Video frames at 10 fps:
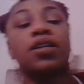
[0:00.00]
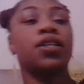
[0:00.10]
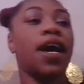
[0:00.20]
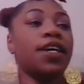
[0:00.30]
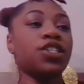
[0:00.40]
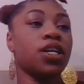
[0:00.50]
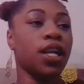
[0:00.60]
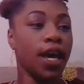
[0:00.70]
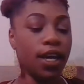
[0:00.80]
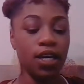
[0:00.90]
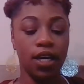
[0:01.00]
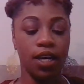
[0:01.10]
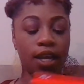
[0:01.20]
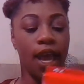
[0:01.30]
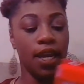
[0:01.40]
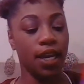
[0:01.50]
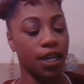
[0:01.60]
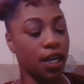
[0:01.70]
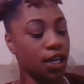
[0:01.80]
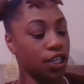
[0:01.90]
Deja,
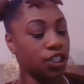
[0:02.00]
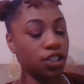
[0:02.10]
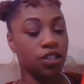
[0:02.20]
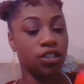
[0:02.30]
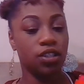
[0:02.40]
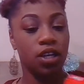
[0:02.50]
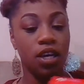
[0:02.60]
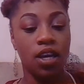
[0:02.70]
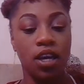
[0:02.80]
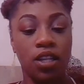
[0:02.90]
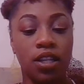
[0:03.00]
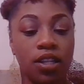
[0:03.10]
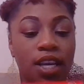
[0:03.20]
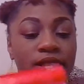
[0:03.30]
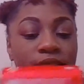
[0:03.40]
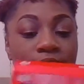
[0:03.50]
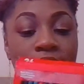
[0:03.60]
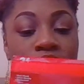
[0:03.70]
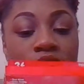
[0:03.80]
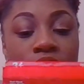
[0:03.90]
Kaylani, hush. They said
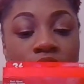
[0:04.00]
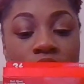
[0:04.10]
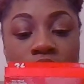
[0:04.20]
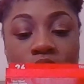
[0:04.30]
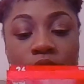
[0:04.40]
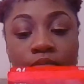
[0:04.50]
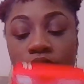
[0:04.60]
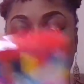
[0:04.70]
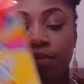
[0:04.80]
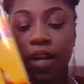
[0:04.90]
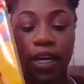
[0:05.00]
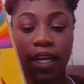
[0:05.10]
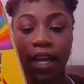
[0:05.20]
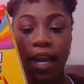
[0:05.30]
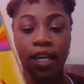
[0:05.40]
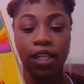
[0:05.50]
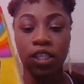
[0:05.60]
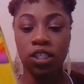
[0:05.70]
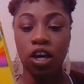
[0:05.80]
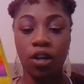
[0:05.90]
I was going to need these color pencils, but I did not need
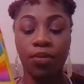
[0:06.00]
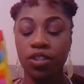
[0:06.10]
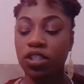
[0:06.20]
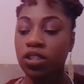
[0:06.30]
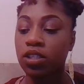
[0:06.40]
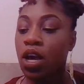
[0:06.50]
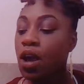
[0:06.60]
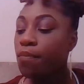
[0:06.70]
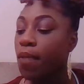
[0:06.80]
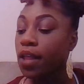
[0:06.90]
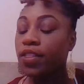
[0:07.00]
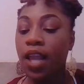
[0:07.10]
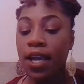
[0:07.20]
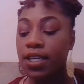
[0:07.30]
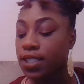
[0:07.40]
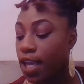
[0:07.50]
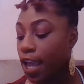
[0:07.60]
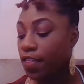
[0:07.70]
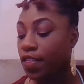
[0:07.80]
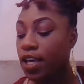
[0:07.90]
these color pencils. Like I
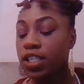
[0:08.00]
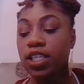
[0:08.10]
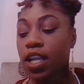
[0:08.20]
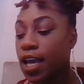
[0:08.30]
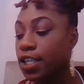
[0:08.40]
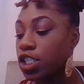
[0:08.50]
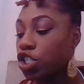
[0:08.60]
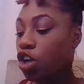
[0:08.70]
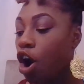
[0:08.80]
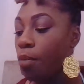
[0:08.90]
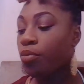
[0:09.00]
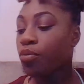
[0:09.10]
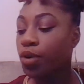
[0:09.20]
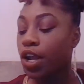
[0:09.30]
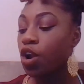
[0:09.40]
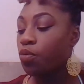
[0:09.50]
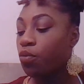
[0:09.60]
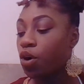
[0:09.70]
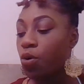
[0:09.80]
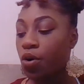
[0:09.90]
said, these classes are
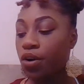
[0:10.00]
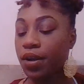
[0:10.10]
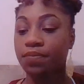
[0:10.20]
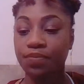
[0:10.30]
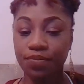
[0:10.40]
pre-recorded.